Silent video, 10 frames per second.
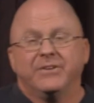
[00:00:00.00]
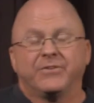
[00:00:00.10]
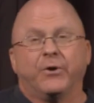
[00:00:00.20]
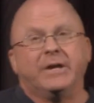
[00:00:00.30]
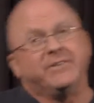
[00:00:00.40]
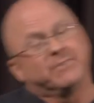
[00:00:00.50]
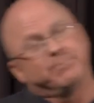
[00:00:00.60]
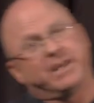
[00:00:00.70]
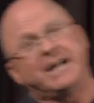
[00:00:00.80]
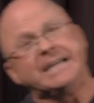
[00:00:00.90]
So he's
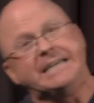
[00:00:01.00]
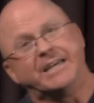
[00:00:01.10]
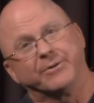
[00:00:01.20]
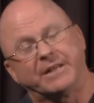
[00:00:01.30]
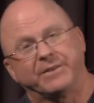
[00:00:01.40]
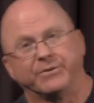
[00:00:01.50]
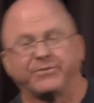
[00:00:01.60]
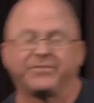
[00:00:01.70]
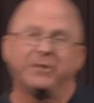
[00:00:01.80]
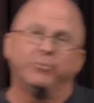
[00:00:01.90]
implying here that there's
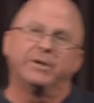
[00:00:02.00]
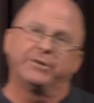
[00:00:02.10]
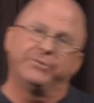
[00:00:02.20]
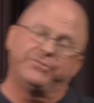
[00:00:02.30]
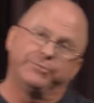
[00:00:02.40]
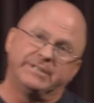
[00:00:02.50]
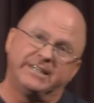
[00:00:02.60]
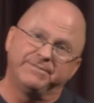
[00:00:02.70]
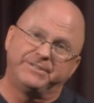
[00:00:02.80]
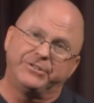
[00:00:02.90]
some widows you would
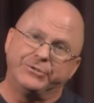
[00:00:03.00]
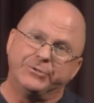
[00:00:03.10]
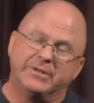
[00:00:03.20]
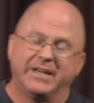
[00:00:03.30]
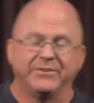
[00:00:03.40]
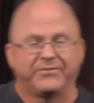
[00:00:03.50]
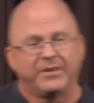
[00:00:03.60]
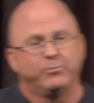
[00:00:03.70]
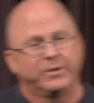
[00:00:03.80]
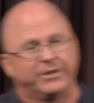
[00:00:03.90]
give to and some